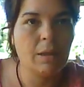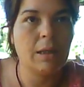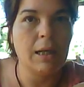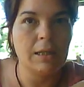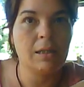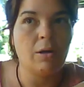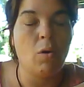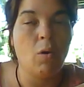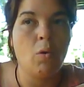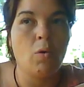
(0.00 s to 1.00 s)
gets the
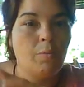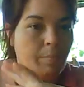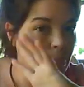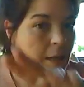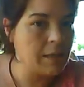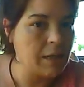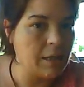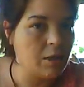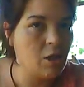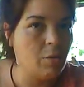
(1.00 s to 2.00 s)
oil mixed
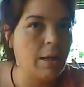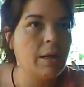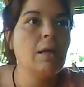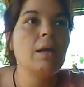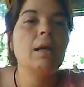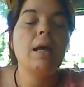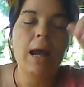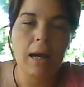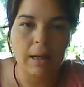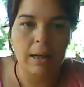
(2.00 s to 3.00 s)
into it,
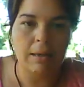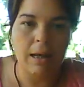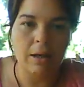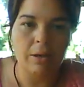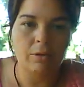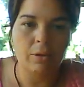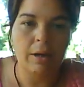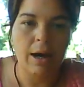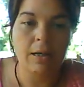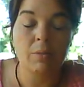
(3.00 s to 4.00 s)
and let that go through
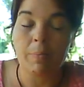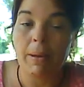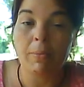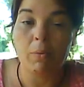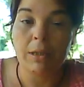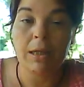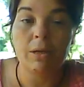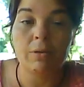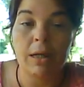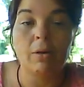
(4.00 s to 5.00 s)
your house with people with
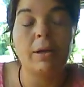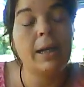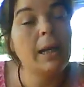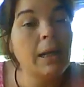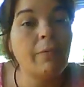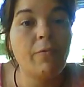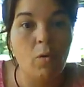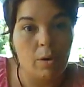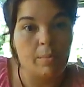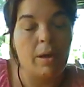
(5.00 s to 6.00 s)
COD or any
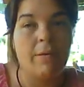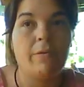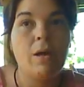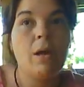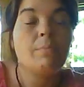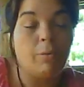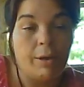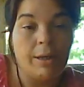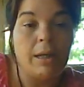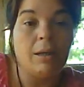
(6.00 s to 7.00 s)
form of
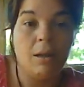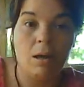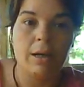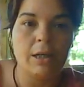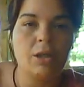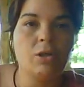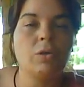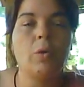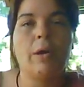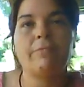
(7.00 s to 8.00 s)
breathing lung
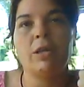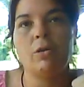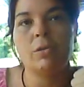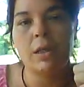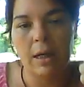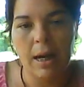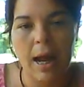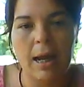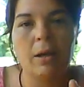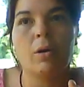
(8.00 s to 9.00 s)
issues who have to use an
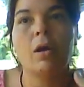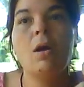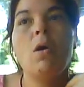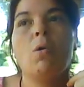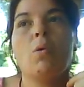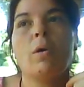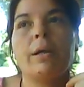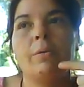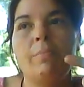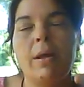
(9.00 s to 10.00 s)
inhaler or a
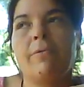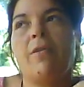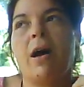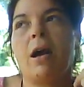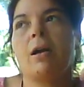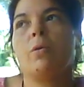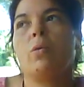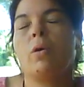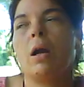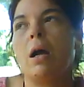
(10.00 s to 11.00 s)
humidifier
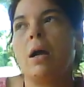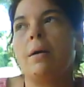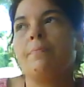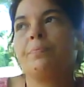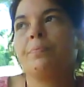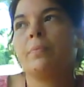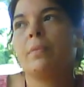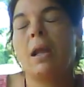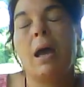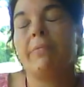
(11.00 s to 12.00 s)
or
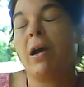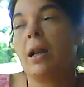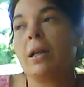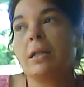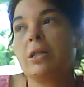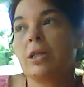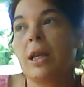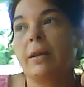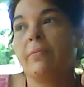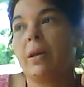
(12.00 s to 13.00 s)
I've got it, I just
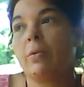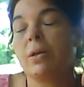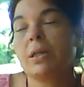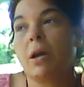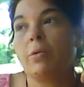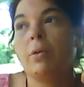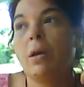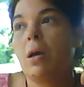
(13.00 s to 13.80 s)
can't even think what it's called.